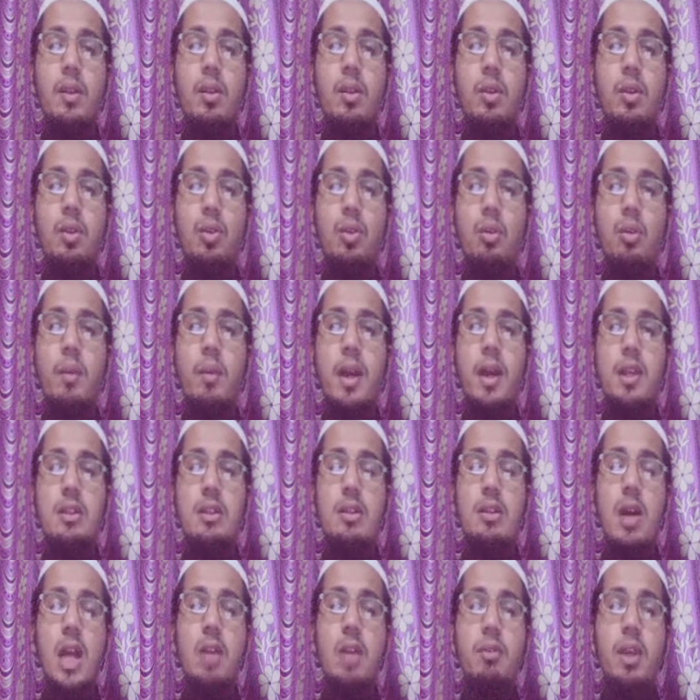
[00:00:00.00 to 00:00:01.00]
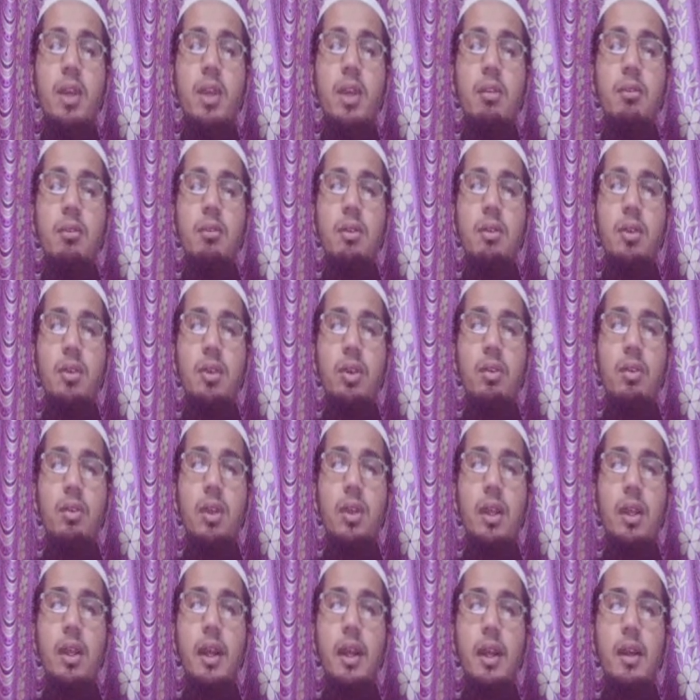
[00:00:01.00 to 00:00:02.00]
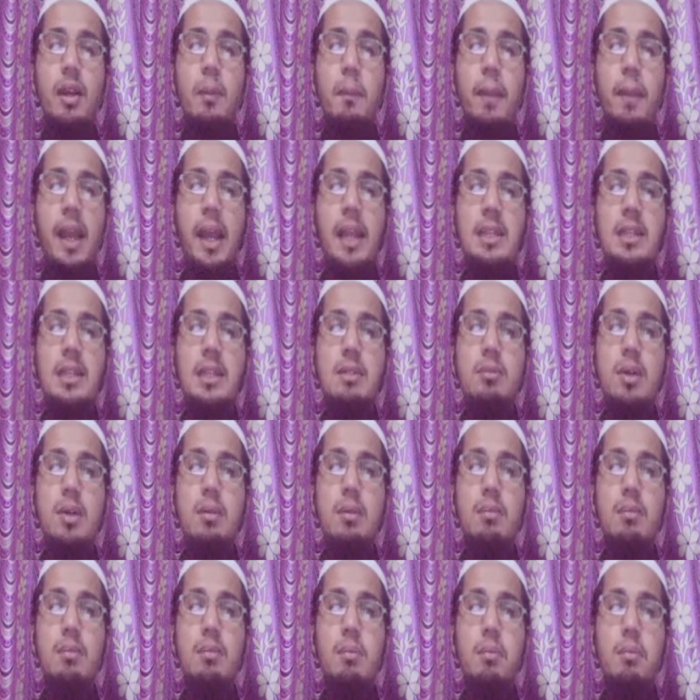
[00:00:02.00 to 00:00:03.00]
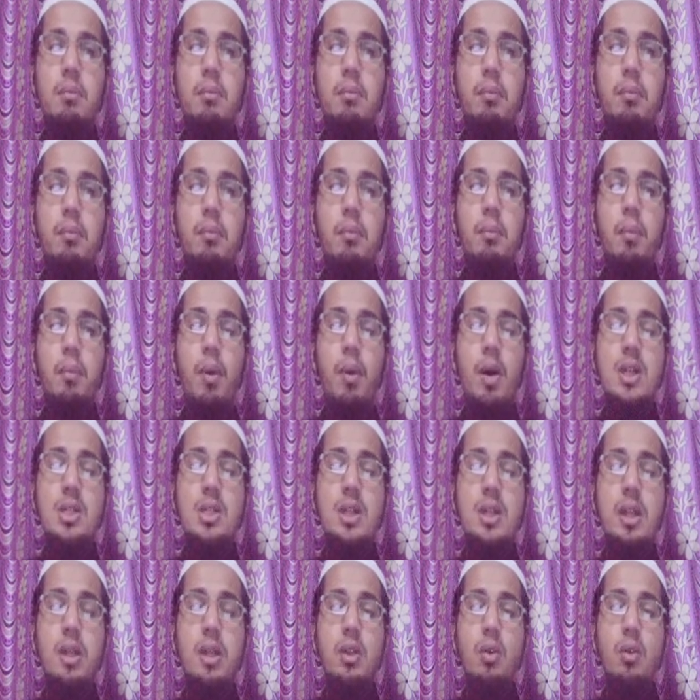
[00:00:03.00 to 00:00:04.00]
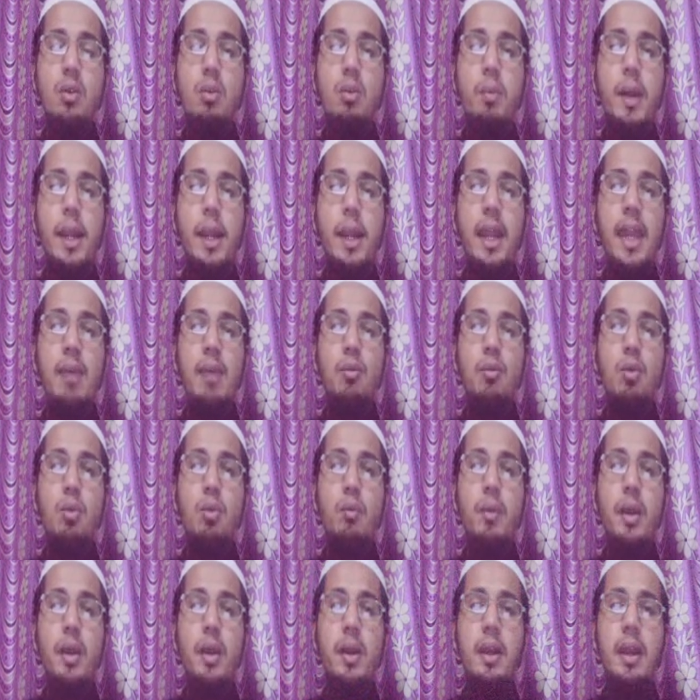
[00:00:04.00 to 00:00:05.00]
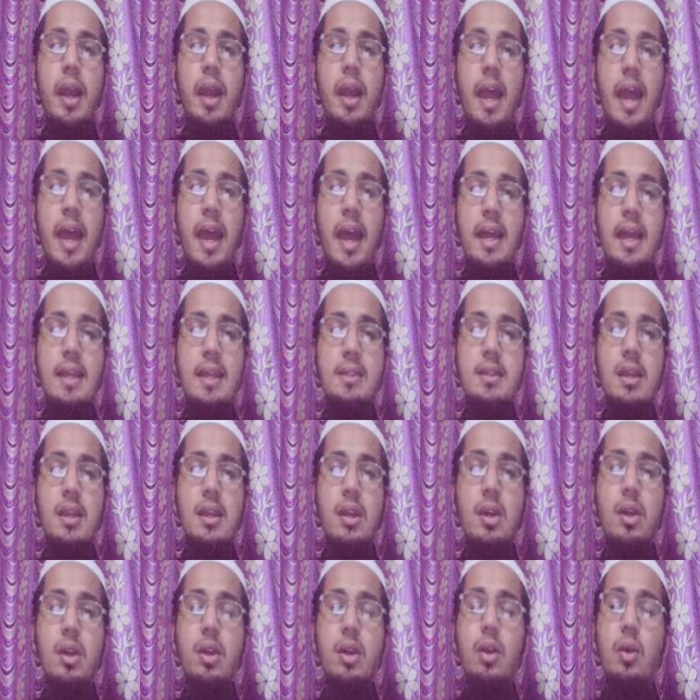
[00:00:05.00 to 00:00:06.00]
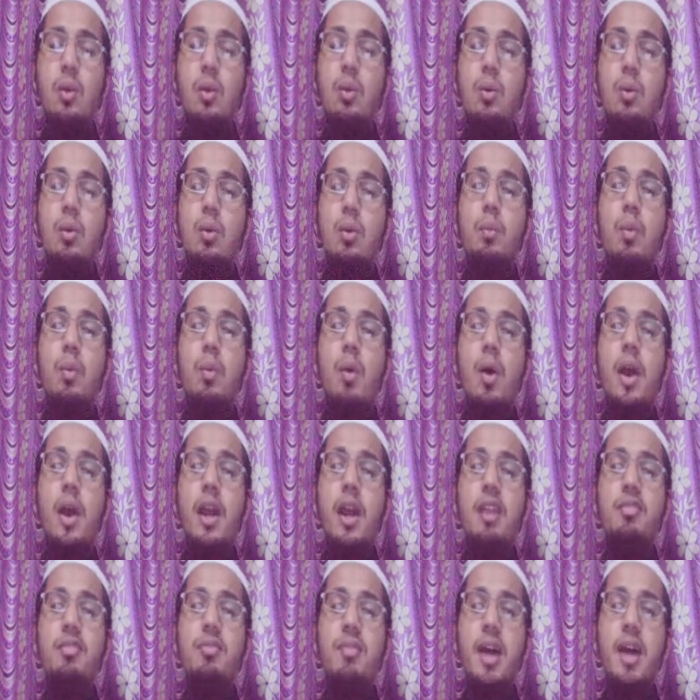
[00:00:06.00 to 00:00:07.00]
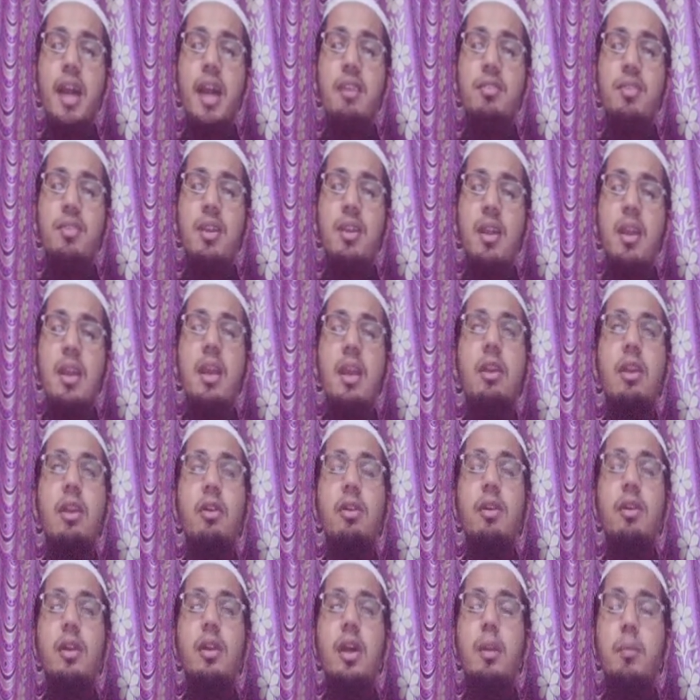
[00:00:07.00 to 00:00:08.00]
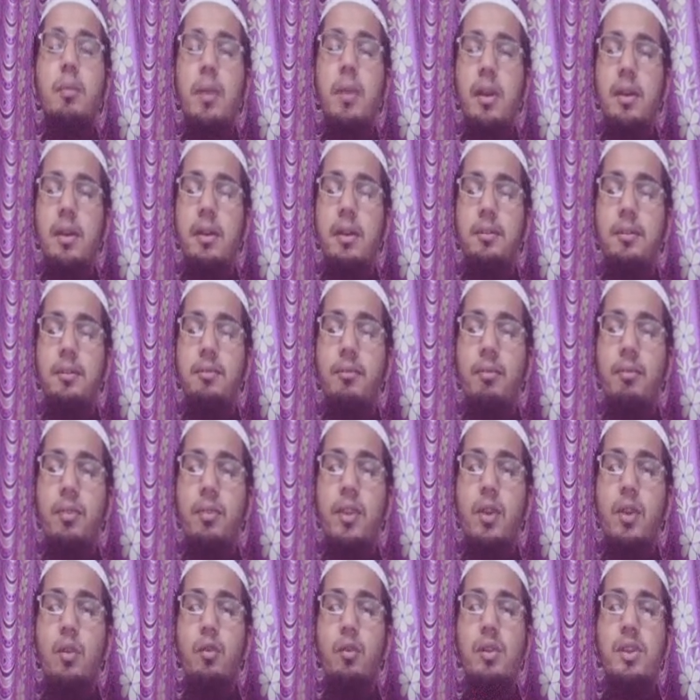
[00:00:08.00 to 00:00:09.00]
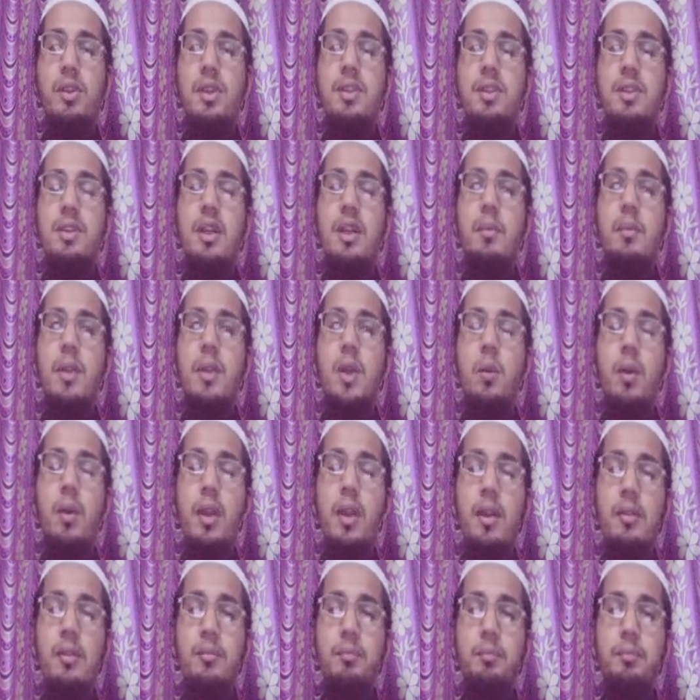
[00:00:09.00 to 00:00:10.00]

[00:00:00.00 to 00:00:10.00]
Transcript: So, by solving you will get maximum positive bending moment as 2.53 kilonewton meter, which is in between